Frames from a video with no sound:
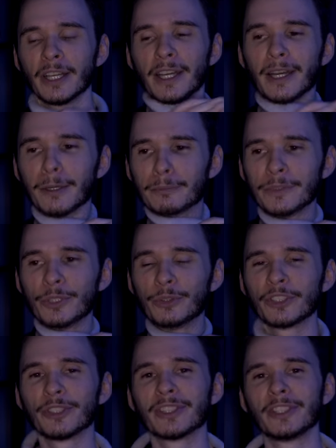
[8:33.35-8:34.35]
Um, you
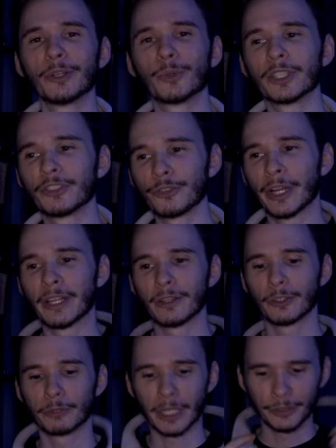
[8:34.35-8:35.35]
certainly don't want to strangle
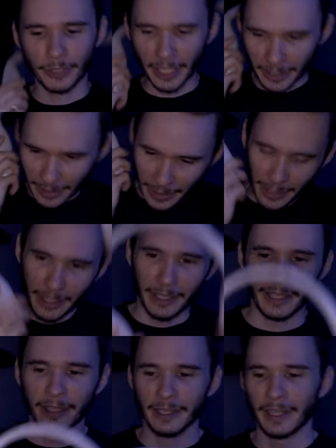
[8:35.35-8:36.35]
it around your neck
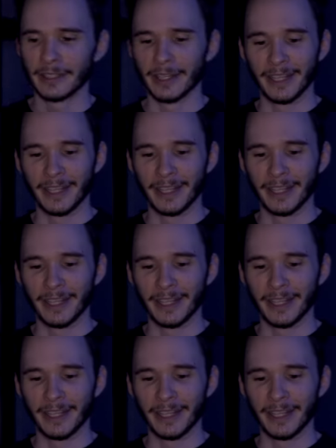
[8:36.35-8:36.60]
uh, and,